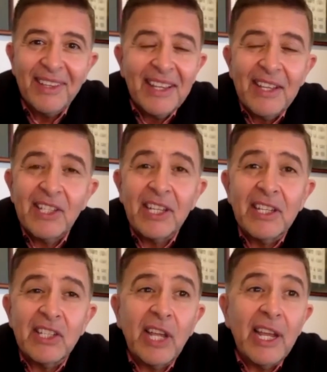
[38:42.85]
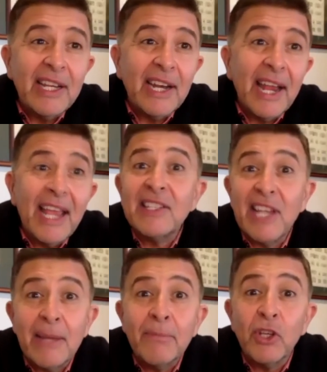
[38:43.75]
So you stay in an
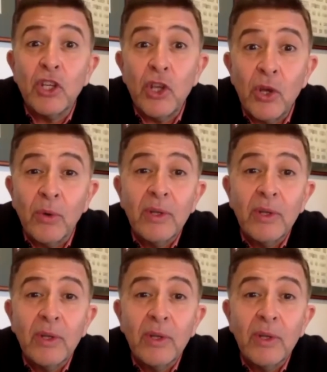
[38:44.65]
SMQ,